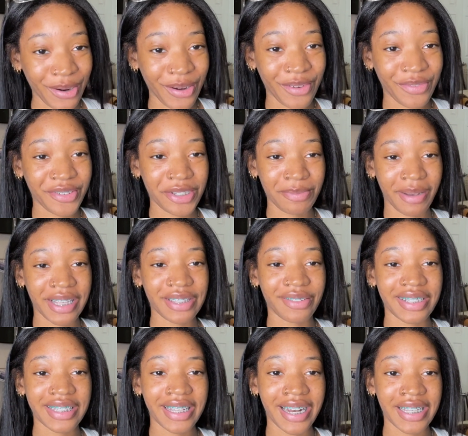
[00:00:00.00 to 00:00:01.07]
for
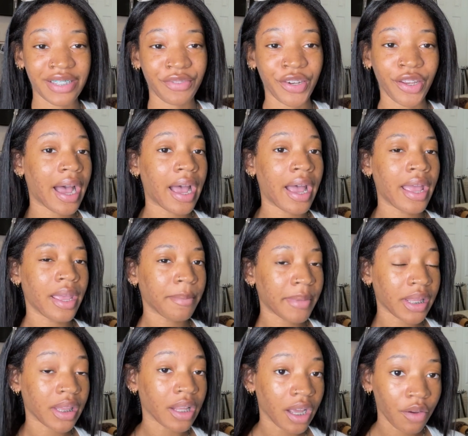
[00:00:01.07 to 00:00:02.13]
sponsoring today's video. I am
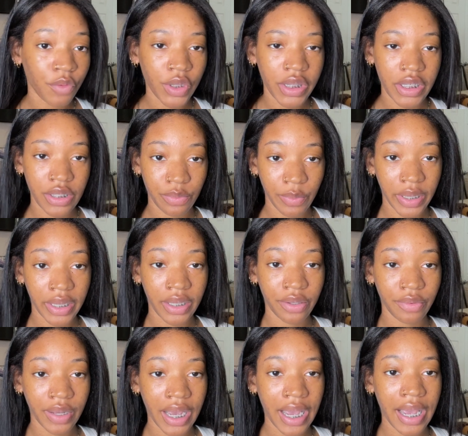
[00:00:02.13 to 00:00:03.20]
in love with this wig,
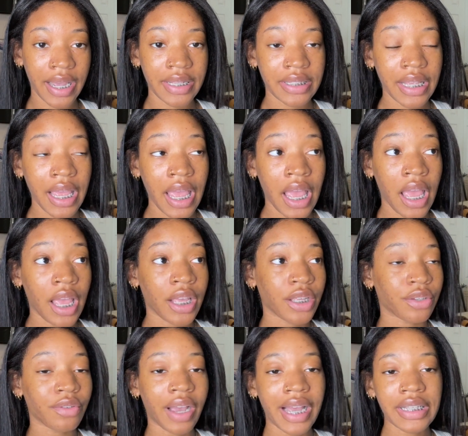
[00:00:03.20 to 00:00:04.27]
you guys.
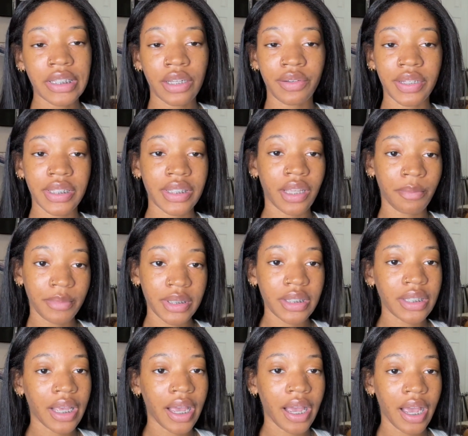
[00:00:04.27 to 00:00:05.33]
You guys know it's
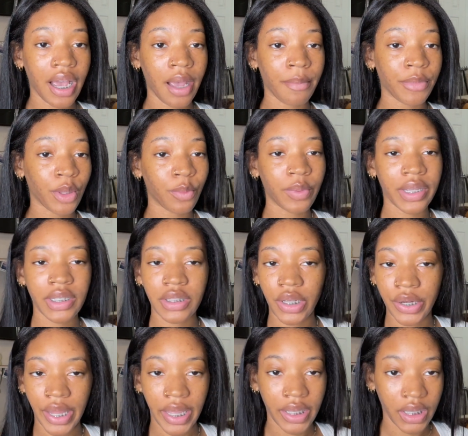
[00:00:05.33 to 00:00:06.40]
summertime, the wigs
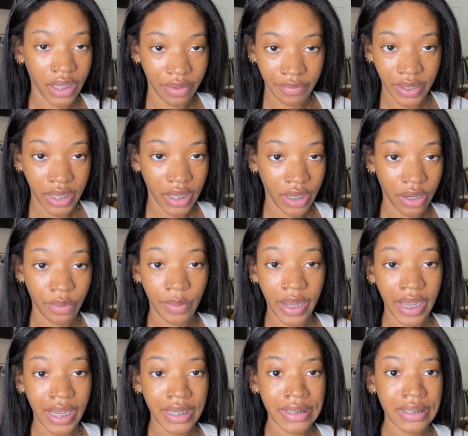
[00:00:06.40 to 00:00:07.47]
are not giving,
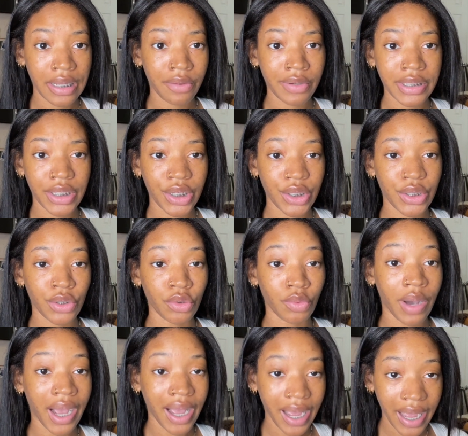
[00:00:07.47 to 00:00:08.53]
okay? Sew-ins are too
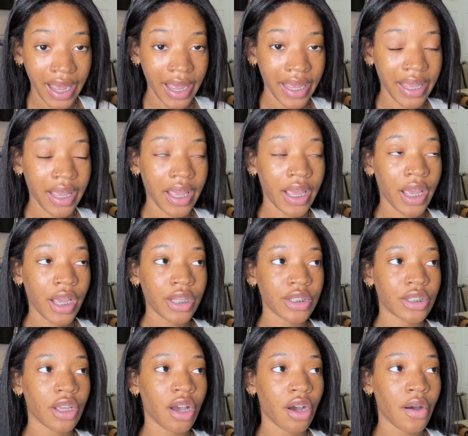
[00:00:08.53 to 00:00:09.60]
hot.
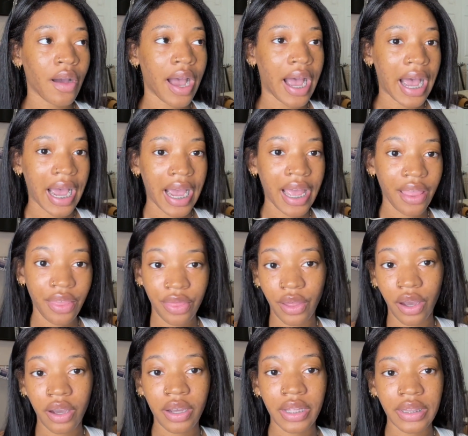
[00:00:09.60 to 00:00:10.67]
So I
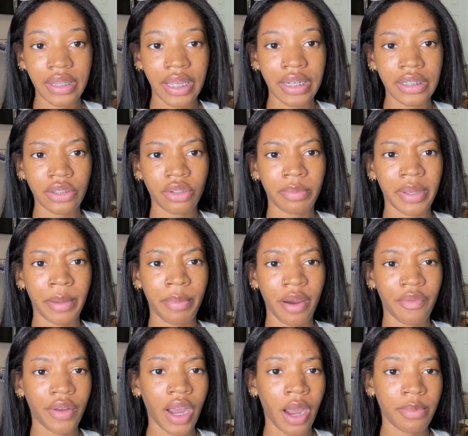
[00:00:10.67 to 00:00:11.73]
thought that this would be a
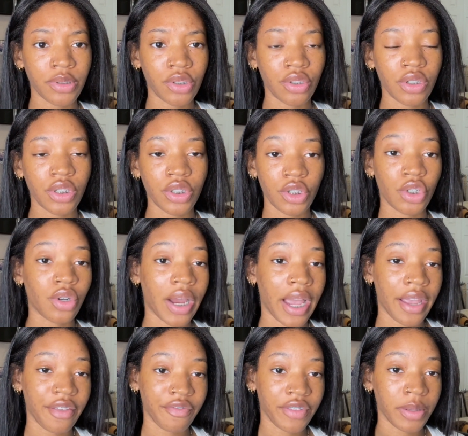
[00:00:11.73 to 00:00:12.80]
perfect opportunity to
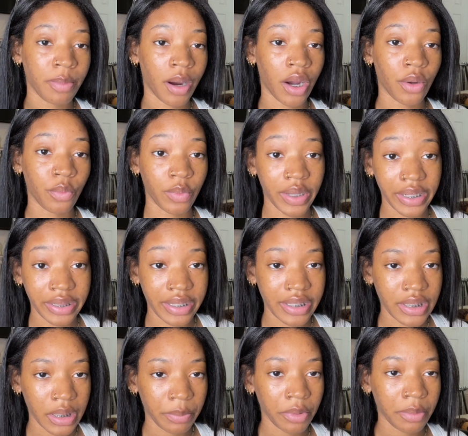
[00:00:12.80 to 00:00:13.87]
try a V-part wig
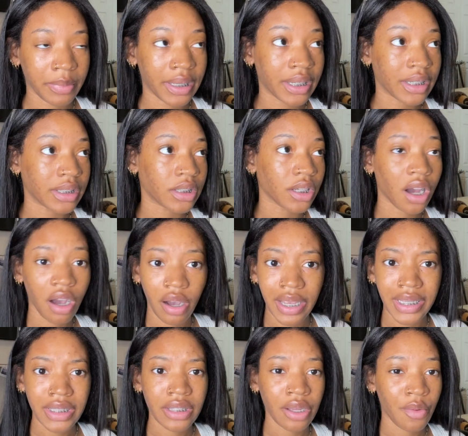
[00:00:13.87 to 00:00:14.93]
this summer because y'all,
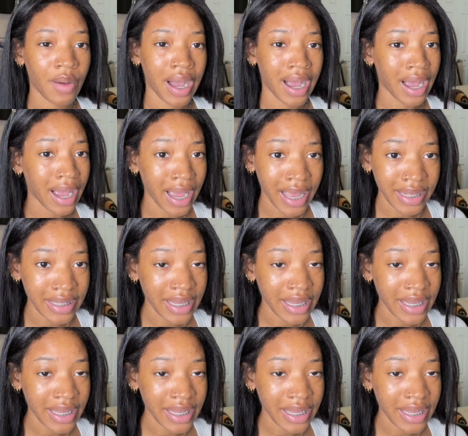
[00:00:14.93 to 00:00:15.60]
it's so hot